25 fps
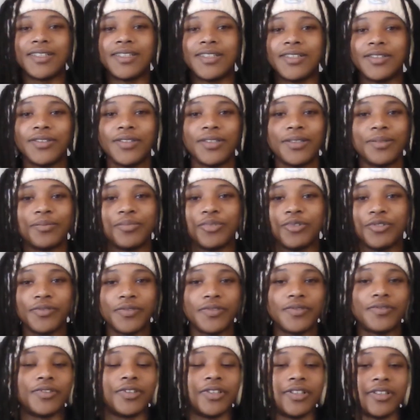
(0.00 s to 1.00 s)
you get
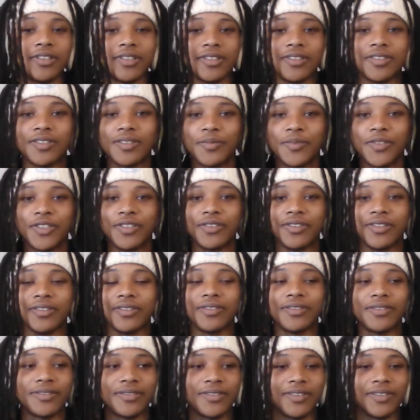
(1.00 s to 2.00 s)
proven wrong in some of your
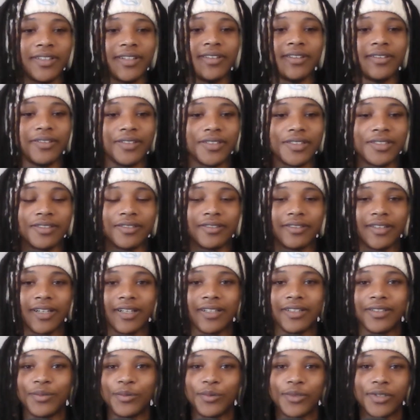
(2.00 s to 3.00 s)
little theories in your head
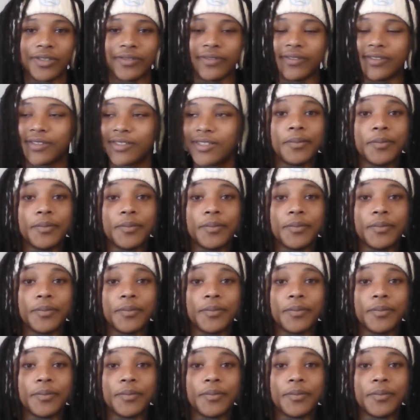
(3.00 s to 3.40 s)
and whatever,